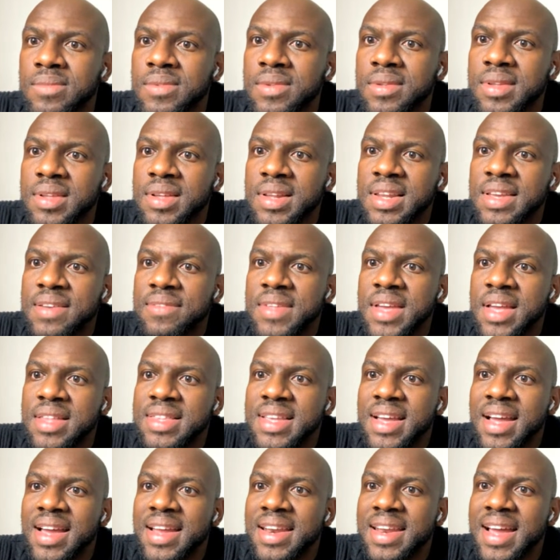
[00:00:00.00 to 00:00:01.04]
They leave the
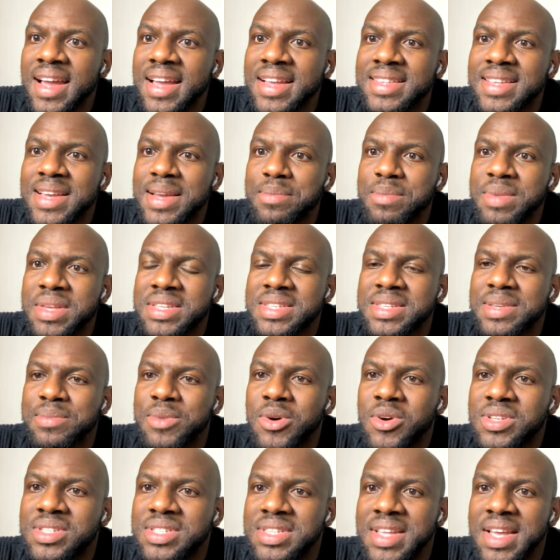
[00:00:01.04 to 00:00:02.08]
entire night and miss the
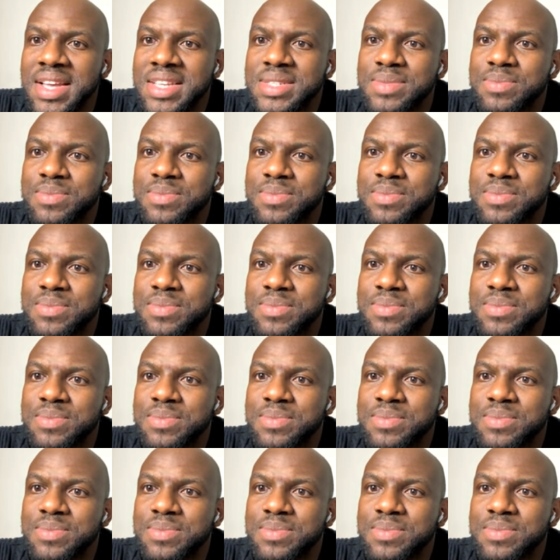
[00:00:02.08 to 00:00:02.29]
bus next